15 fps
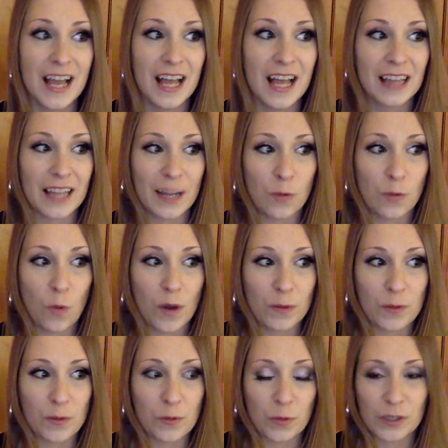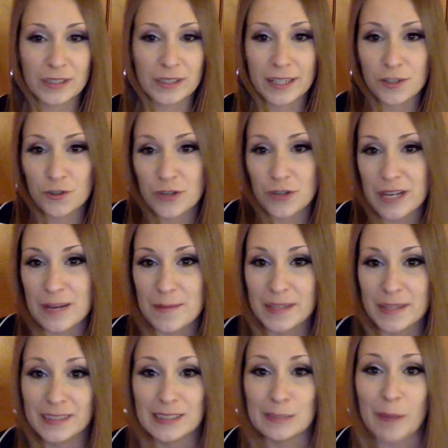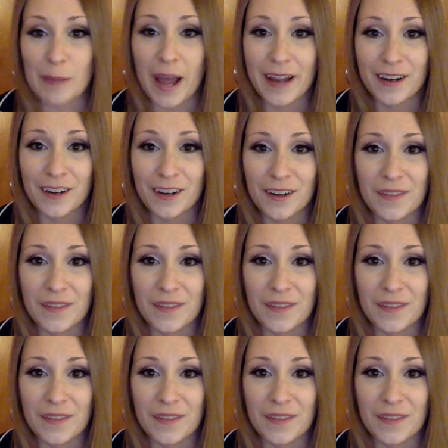like one with words like dream and inspire,